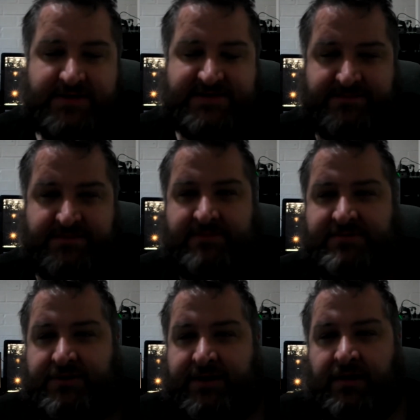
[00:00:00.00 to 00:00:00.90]

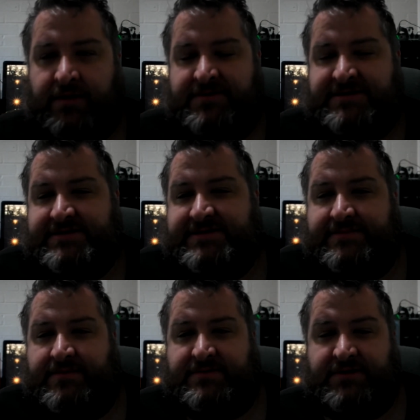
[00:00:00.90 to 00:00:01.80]
Sometimes I get a lot of business,
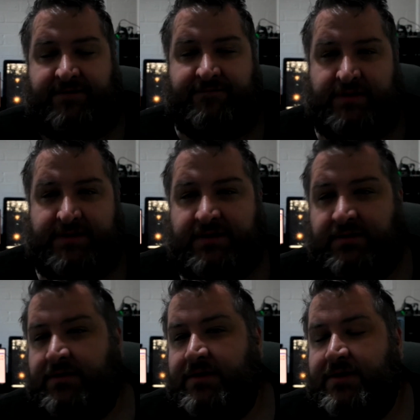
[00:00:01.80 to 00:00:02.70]
sometimes I get very
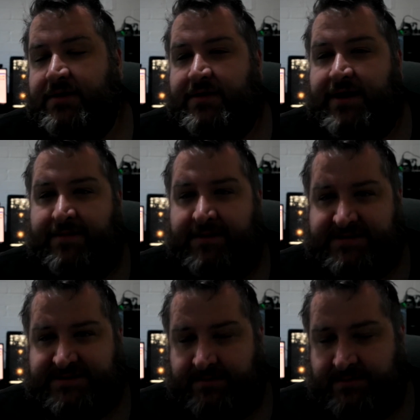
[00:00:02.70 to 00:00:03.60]
little, and
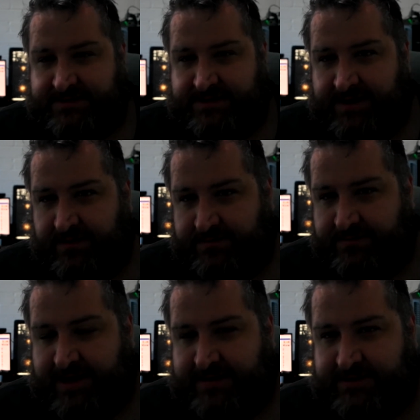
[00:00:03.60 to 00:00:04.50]
then sometimes it'll depend.